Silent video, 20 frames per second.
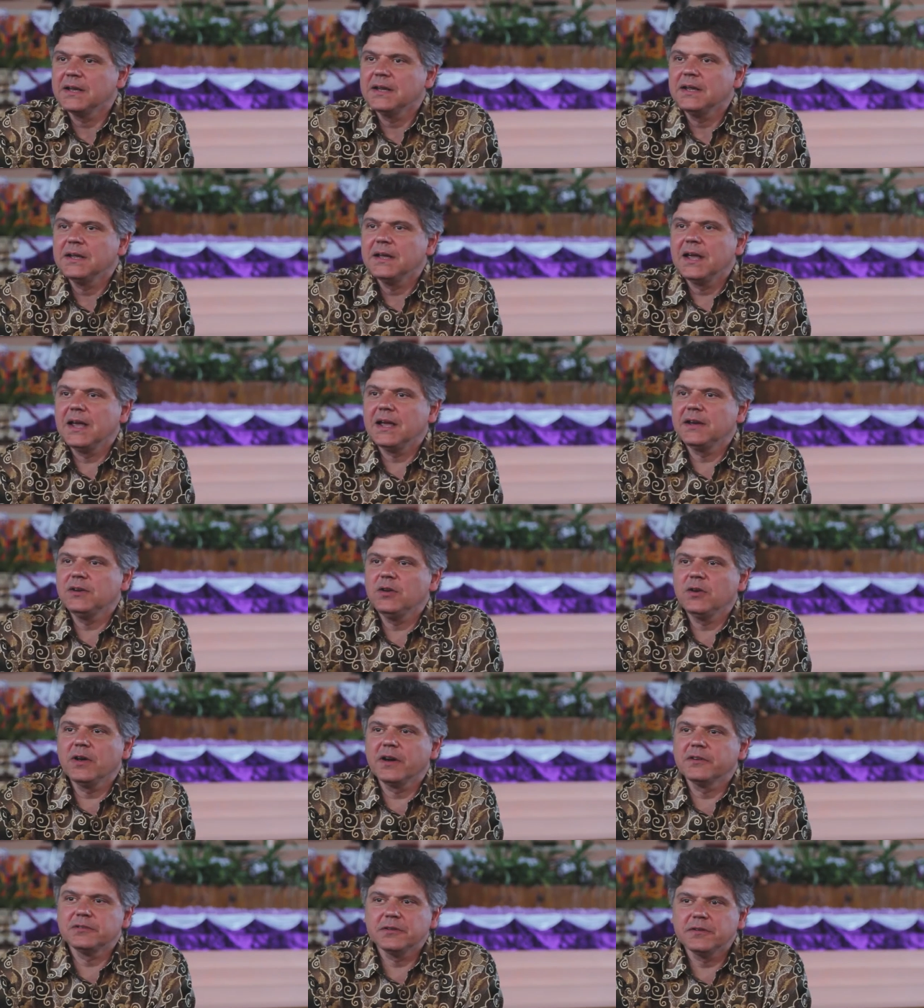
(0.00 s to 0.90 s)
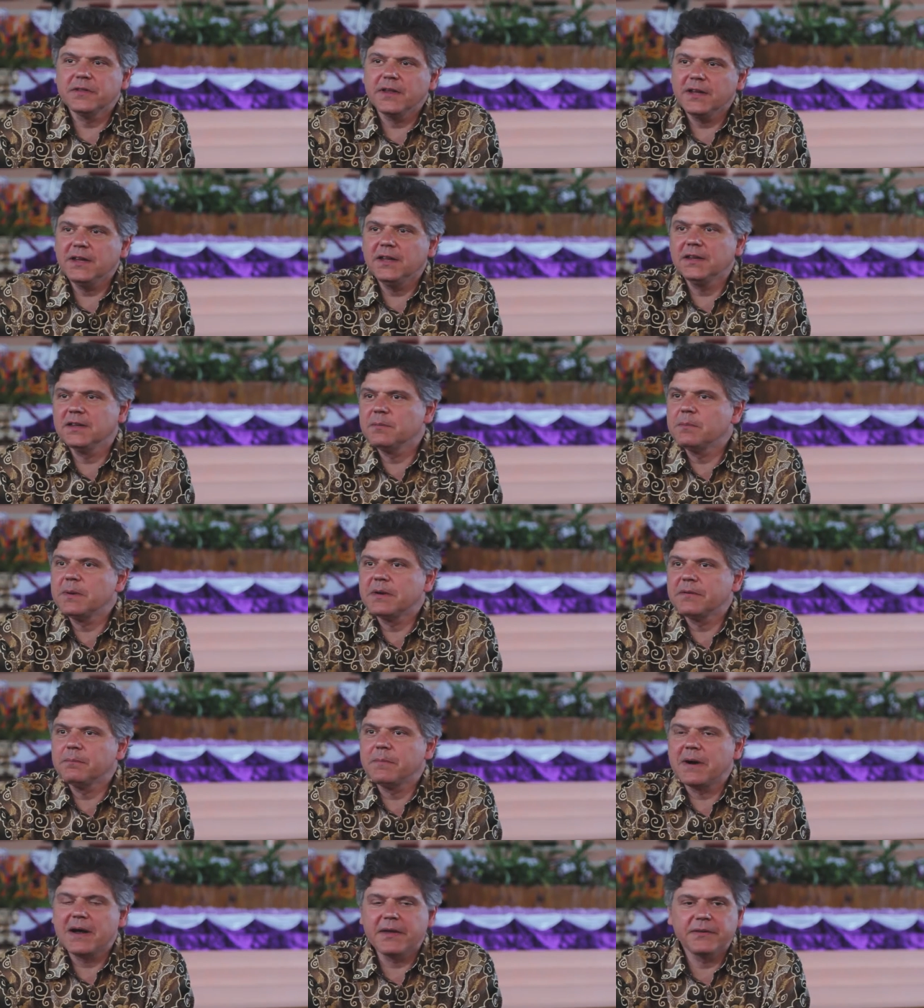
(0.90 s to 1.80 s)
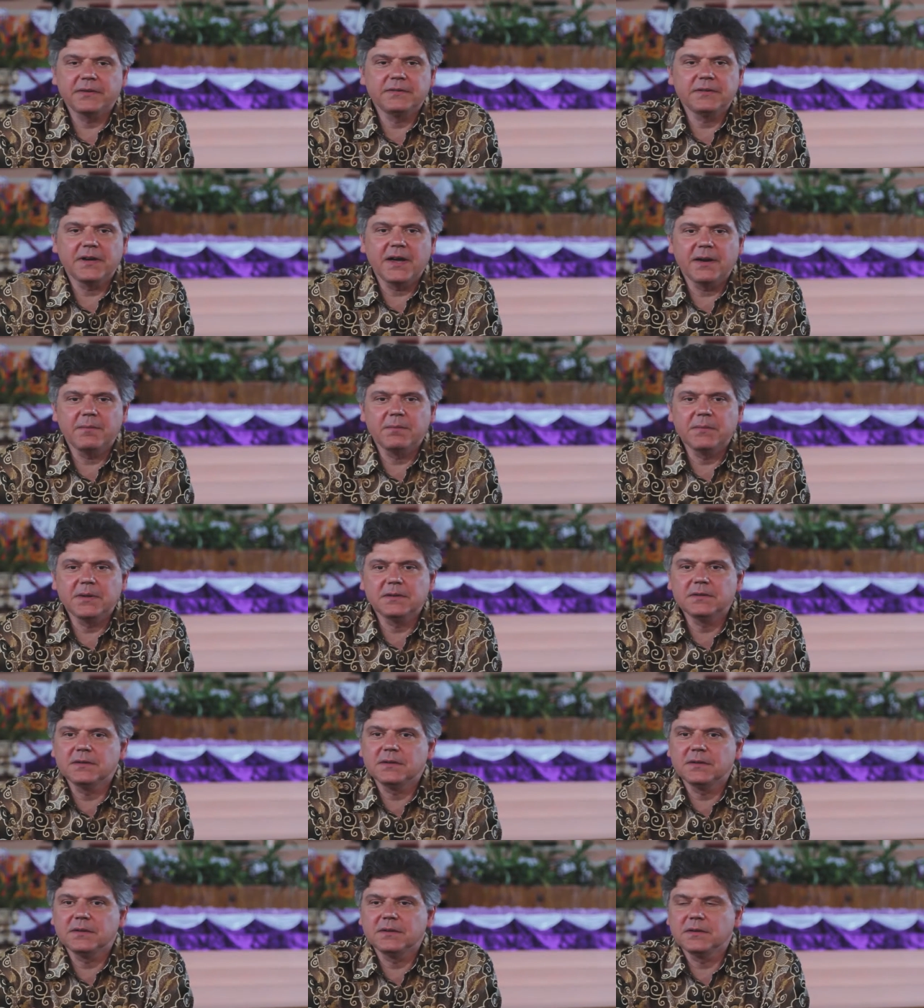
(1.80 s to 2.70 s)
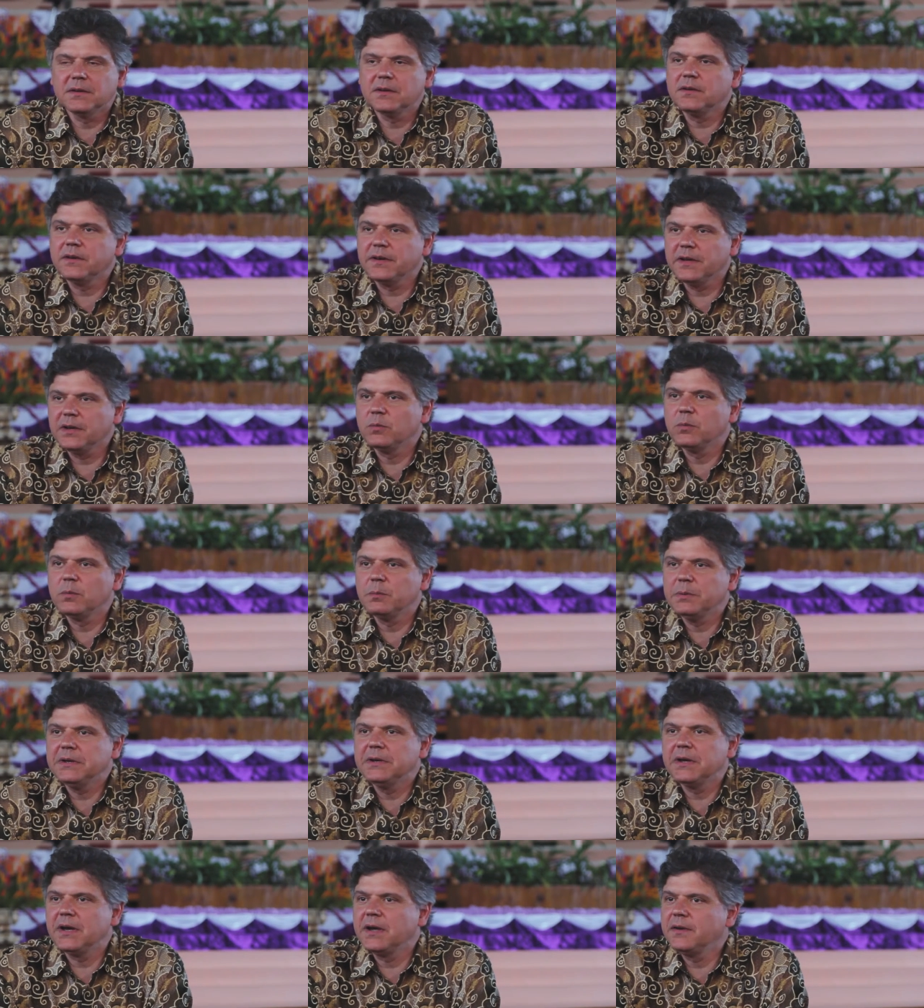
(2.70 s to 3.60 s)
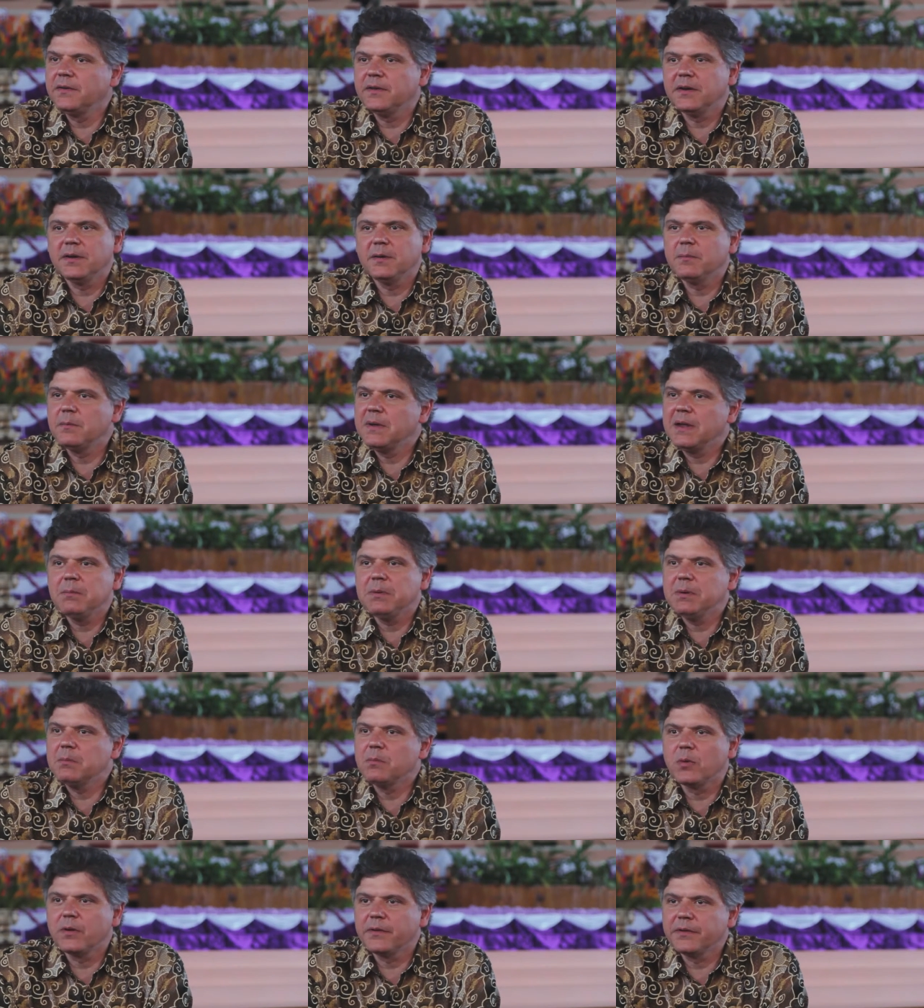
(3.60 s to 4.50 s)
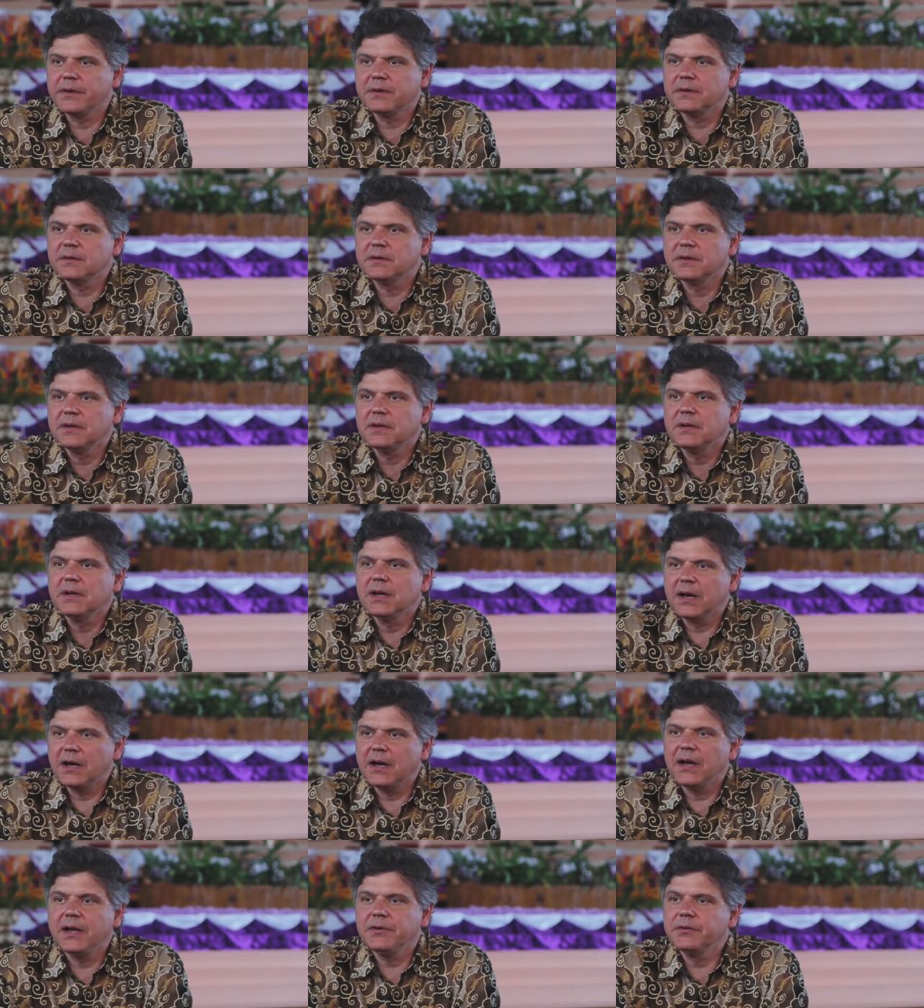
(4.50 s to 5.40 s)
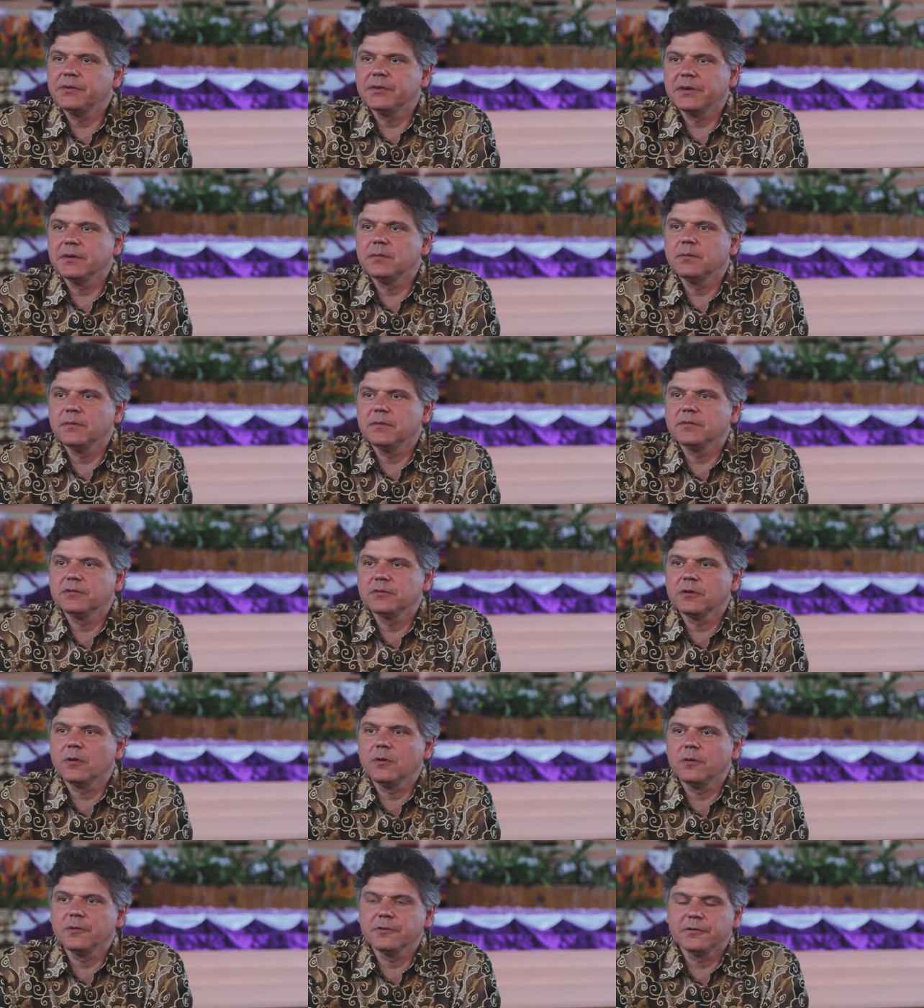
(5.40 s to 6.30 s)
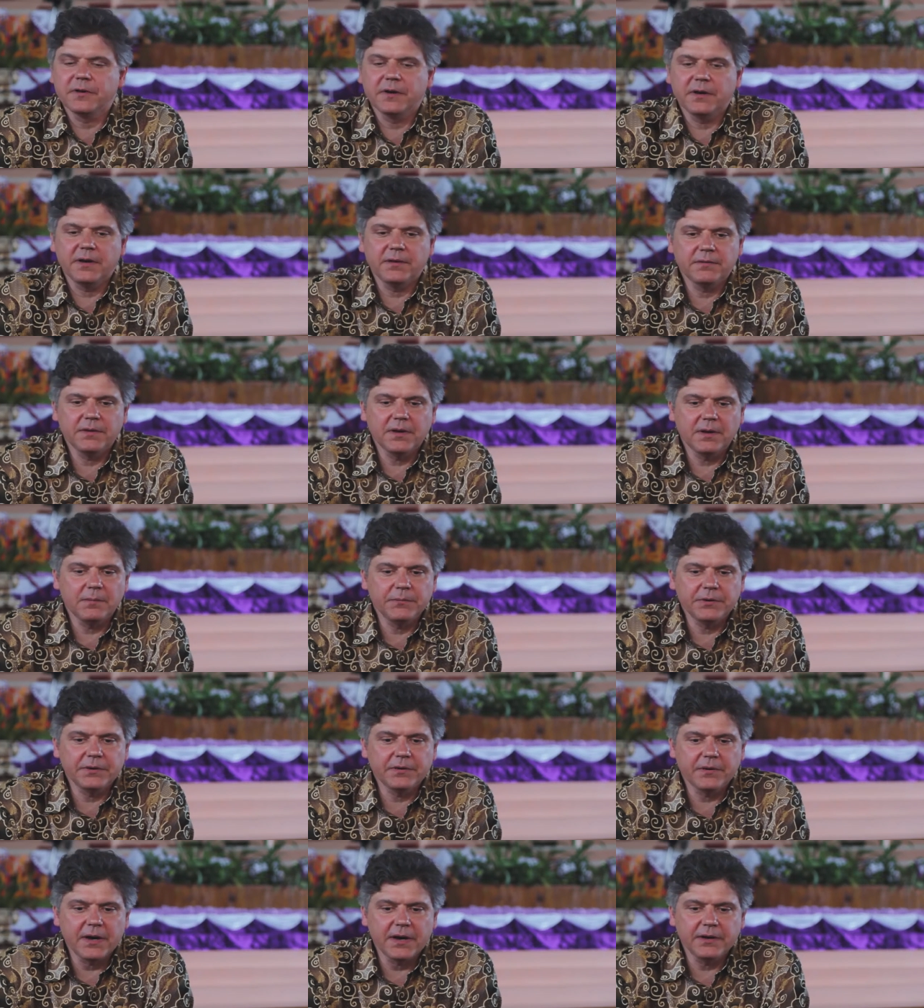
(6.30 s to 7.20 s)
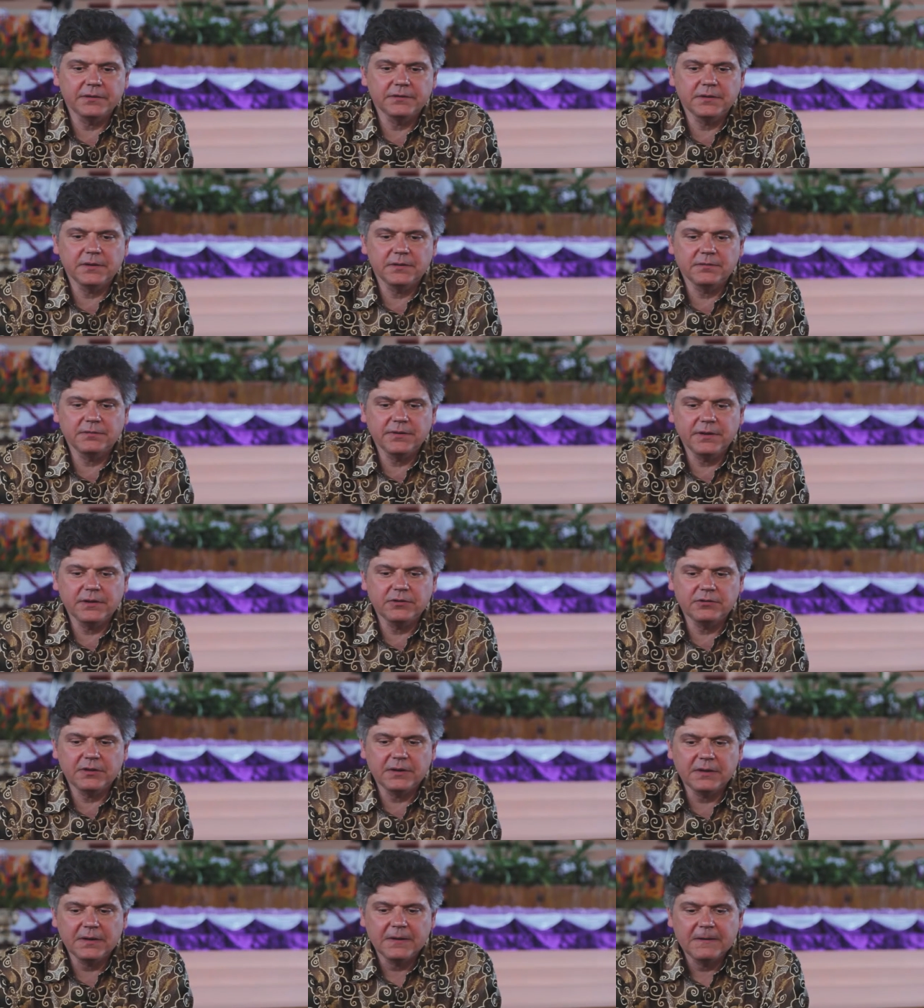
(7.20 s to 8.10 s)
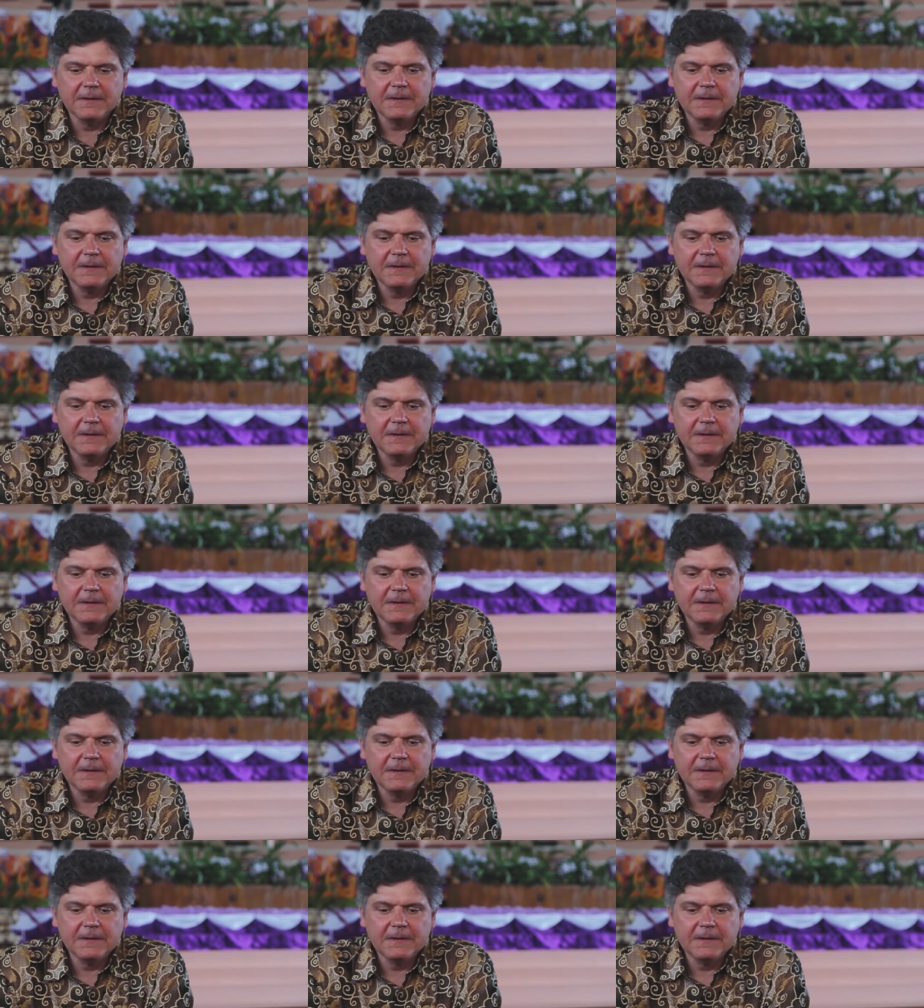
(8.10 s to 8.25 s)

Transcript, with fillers: Yeah. And you guys are thinking that but by the time that the, the, clinic will be done, that it may be more than 100 yeah. souls that have come to Christ in Fiji.